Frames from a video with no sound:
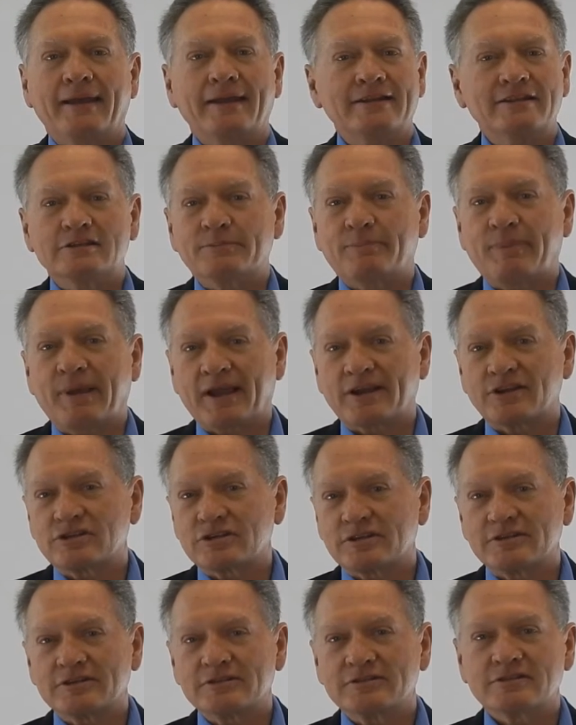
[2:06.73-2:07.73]

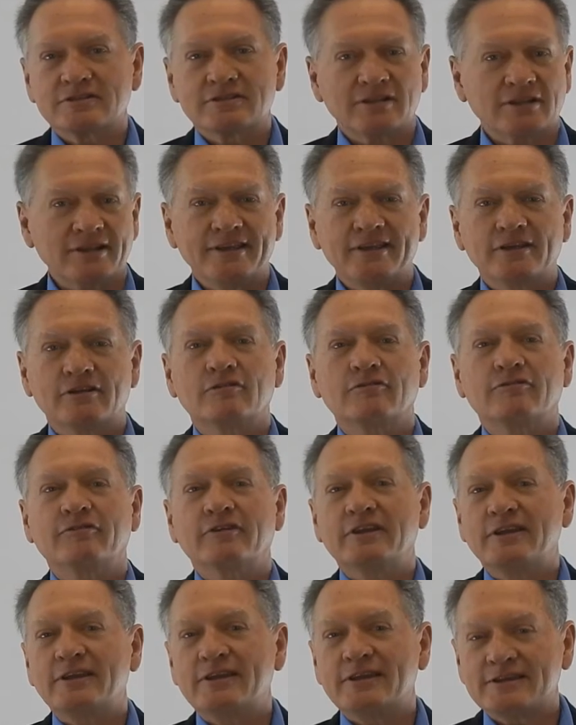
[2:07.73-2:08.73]
inspections, legal
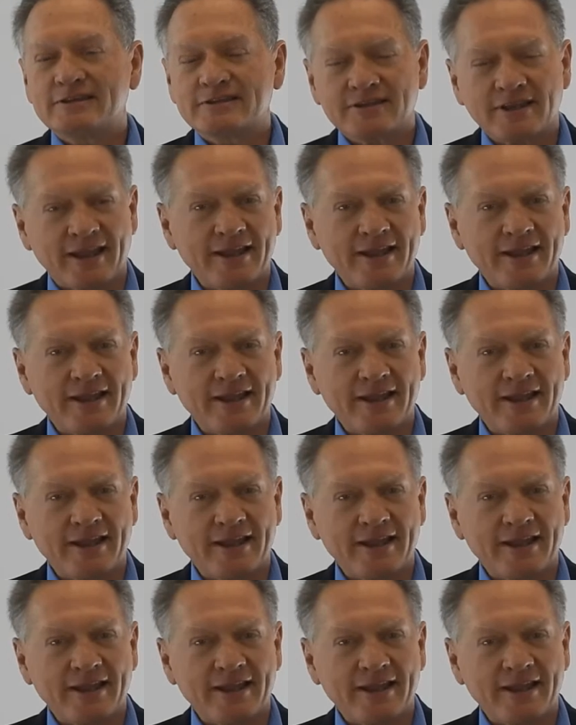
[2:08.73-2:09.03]
fees,